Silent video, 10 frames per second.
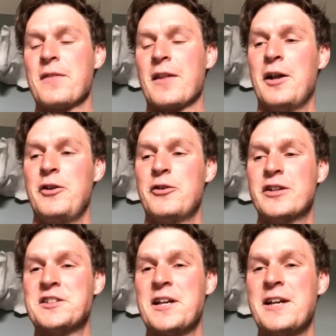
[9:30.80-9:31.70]
and you
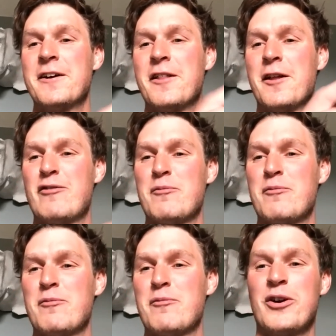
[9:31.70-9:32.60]
just hear them even
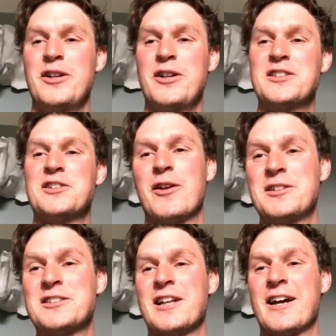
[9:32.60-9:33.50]
before you saw
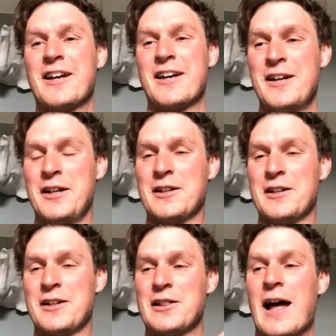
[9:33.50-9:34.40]
them, just like
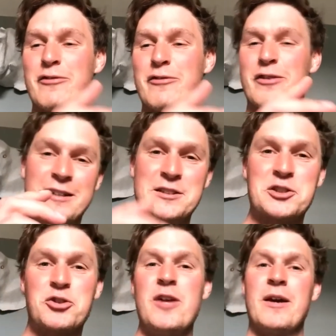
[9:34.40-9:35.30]
laughing and
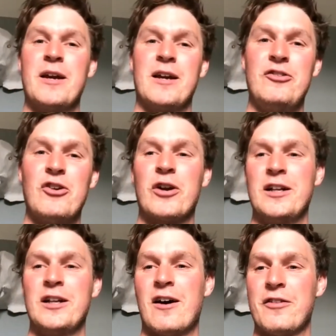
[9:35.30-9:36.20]
screaming and
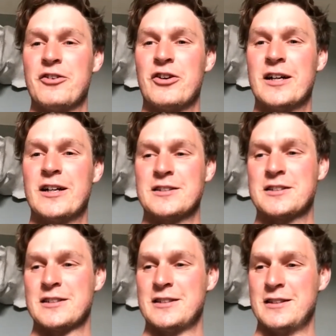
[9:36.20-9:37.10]
joking down the trails.